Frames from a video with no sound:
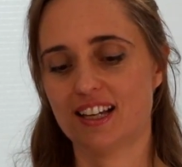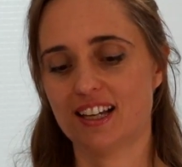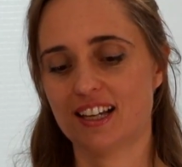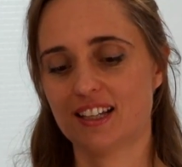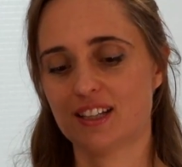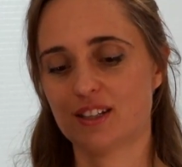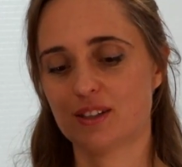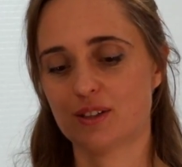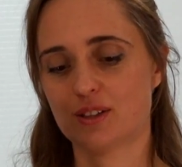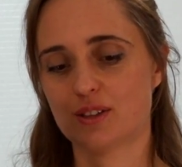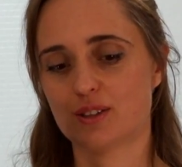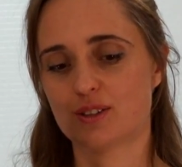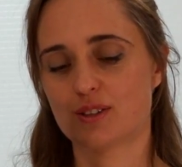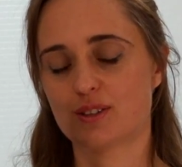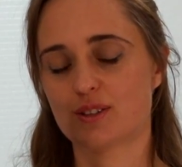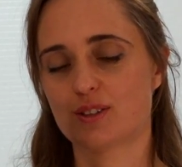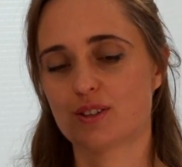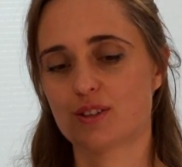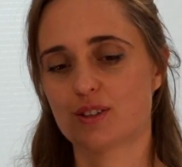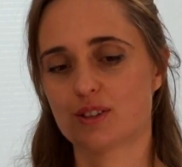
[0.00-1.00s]
uh
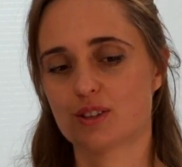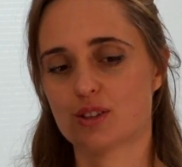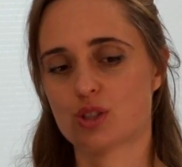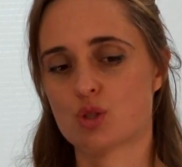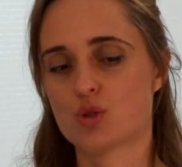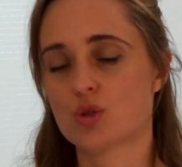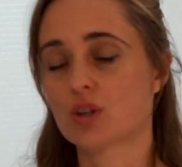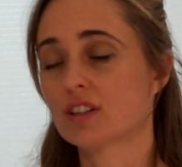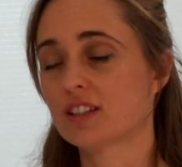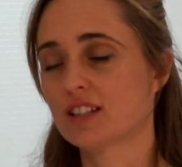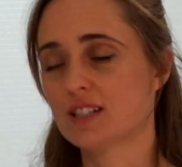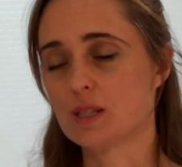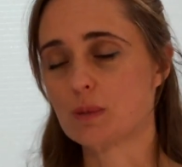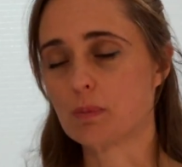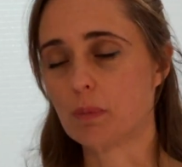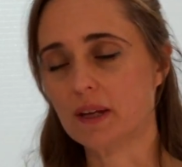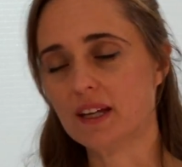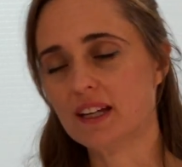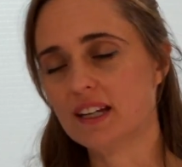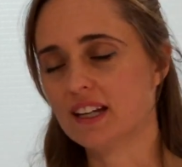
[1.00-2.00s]
strictly
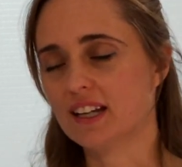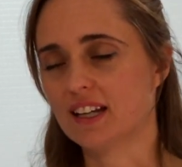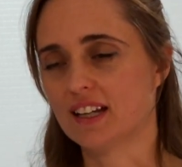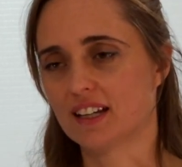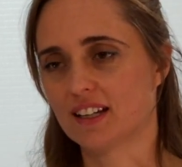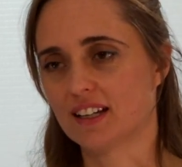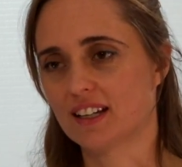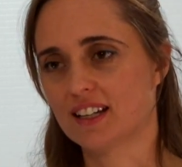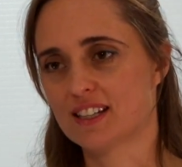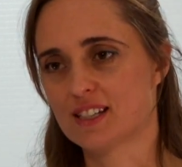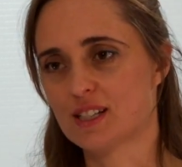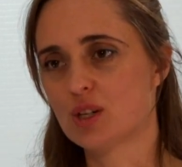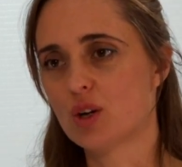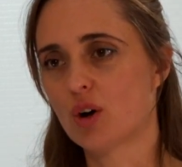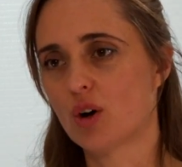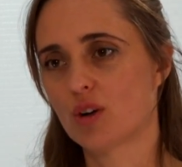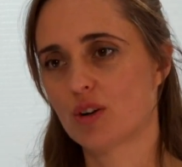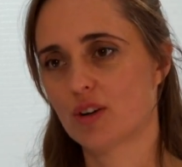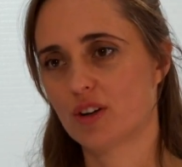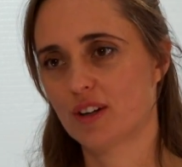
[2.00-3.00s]
speaking, it's
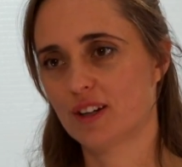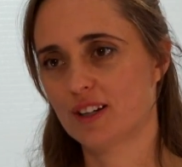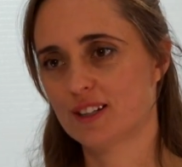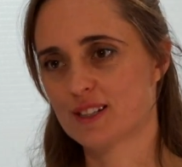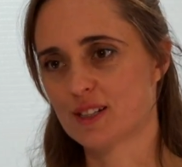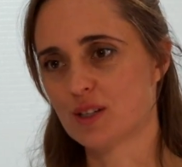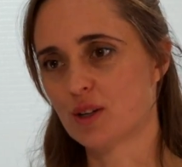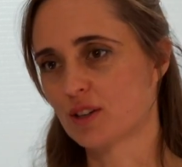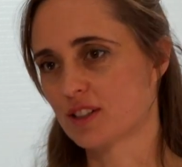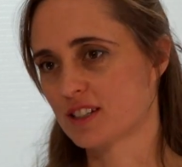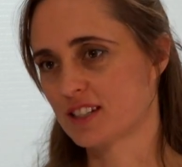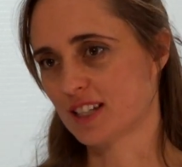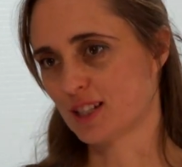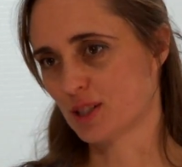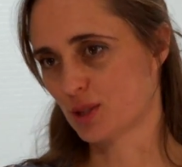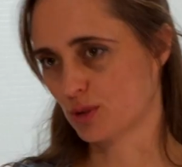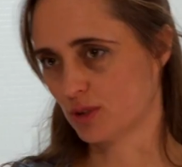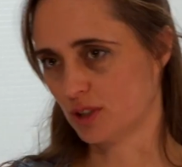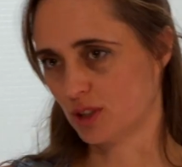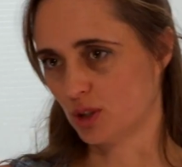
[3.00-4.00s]
not it's not
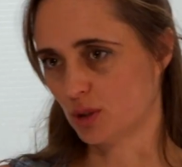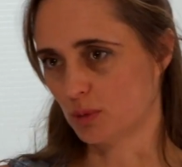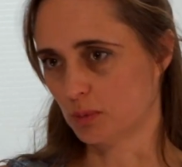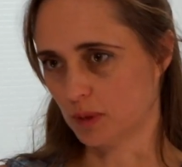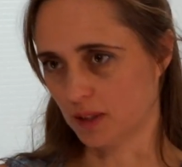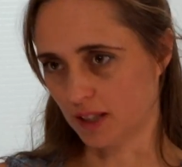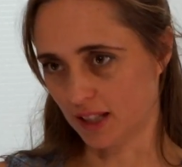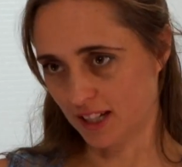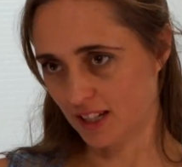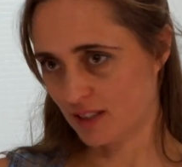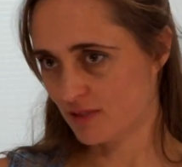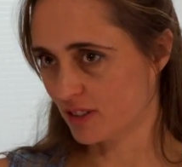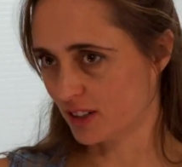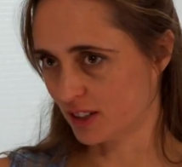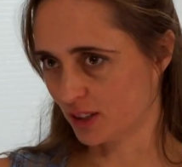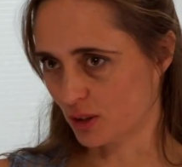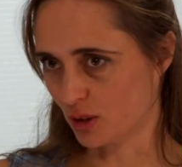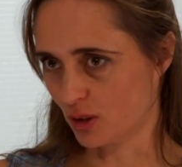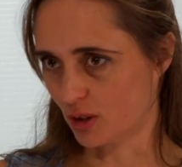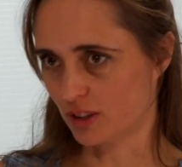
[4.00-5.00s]
essential that you believe
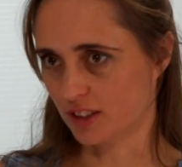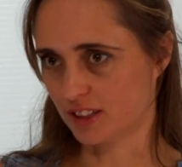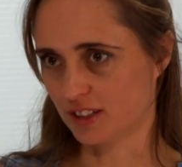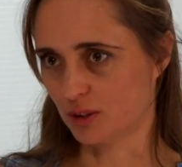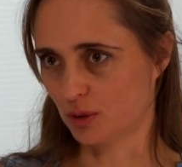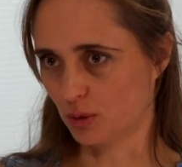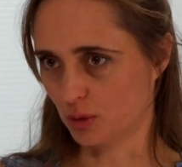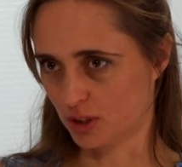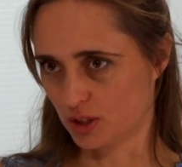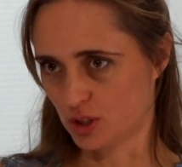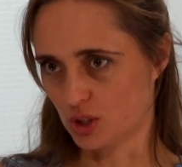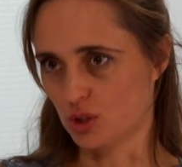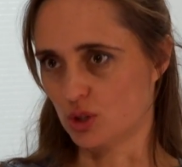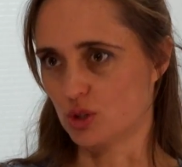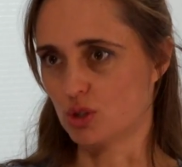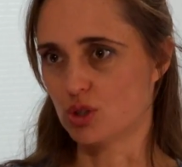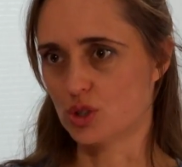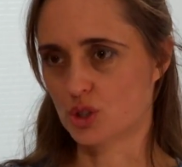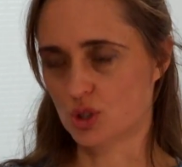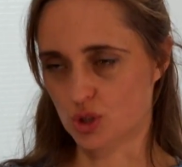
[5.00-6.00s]
in God in order
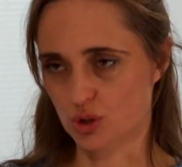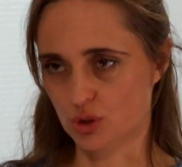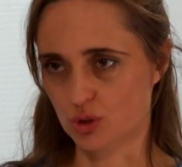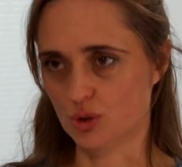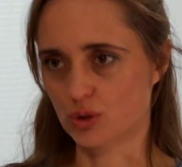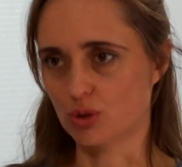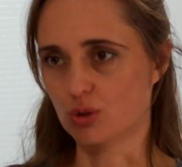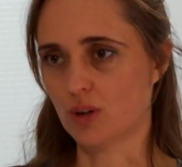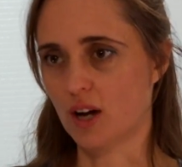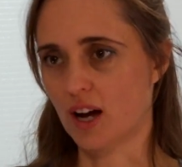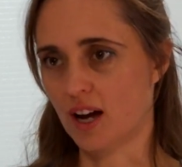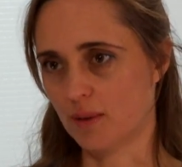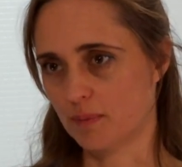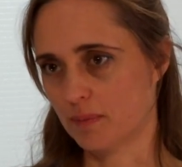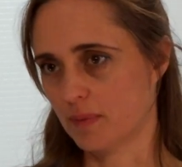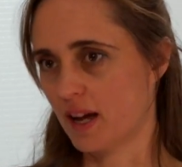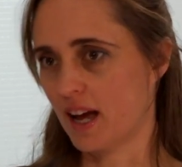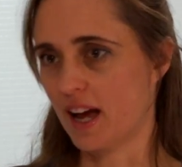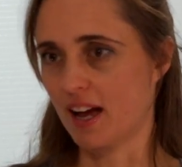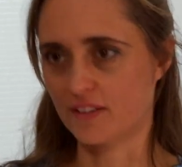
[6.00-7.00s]
to to
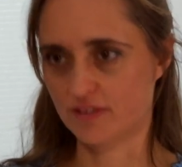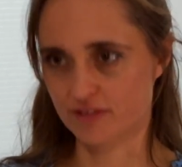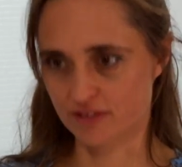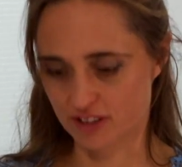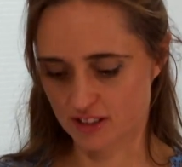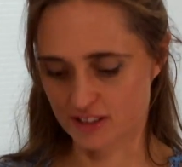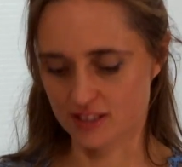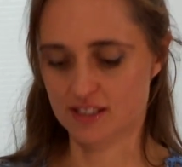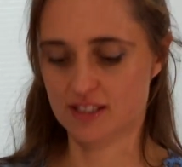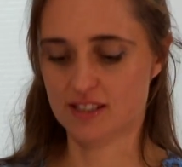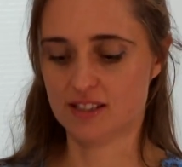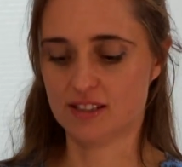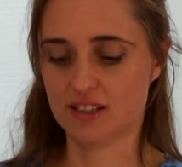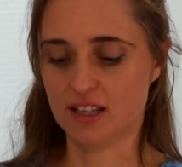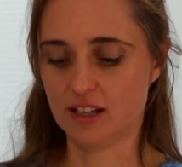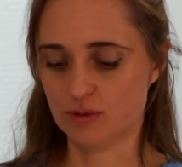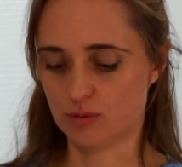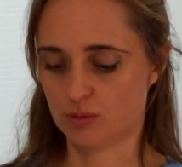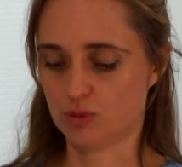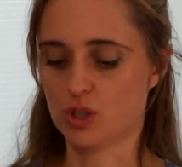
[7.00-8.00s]
um, have this
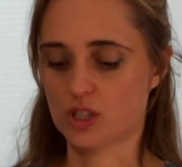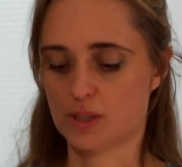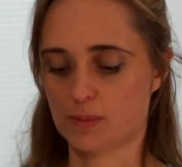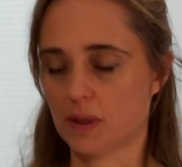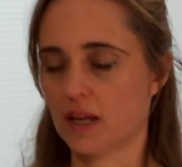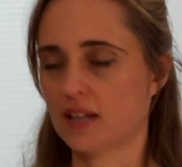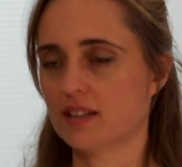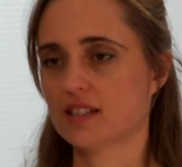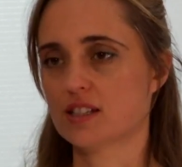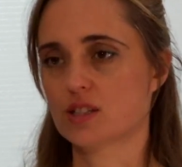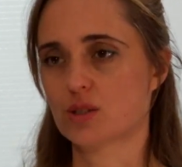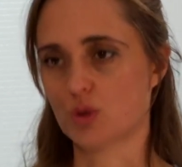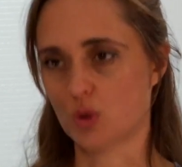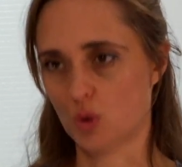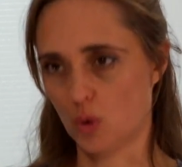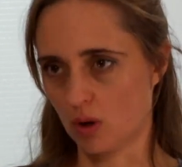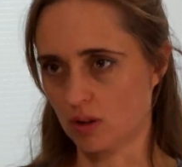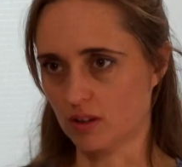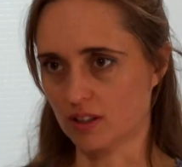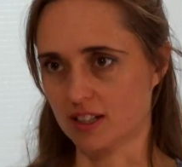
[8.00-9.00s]
display these good
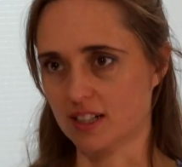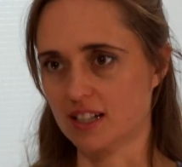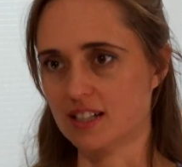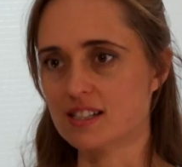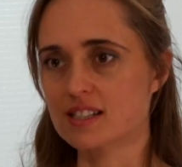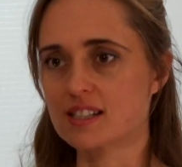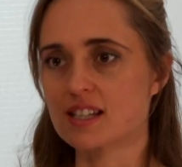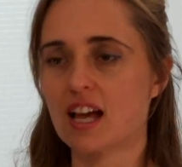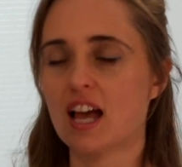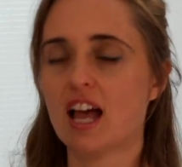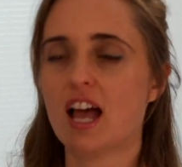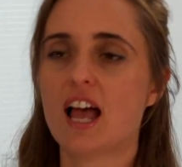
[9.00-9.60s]
qualities.